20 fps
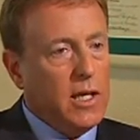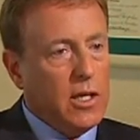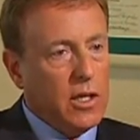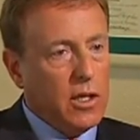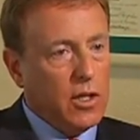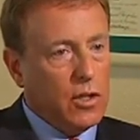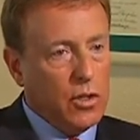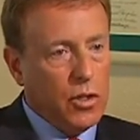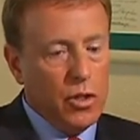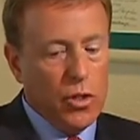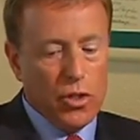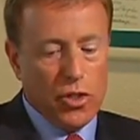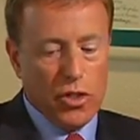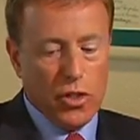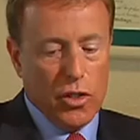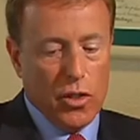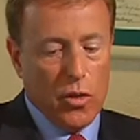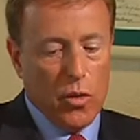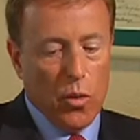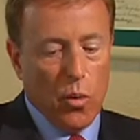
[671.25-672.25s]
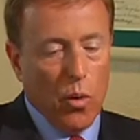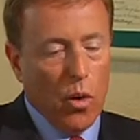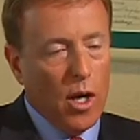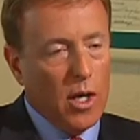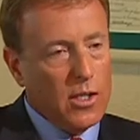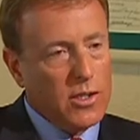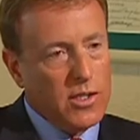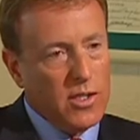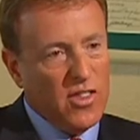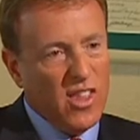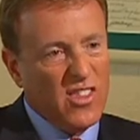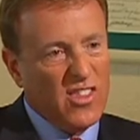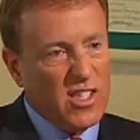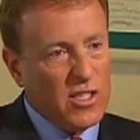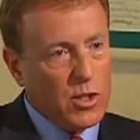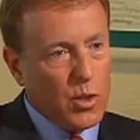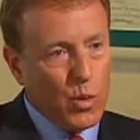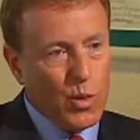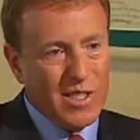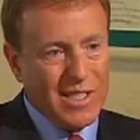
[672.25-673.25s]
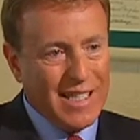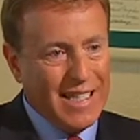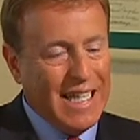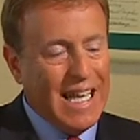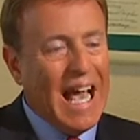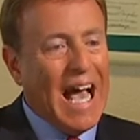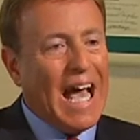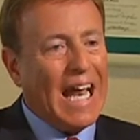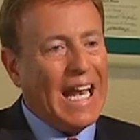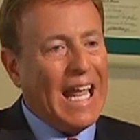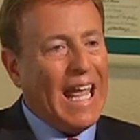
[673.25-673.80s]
conclusion was that this was not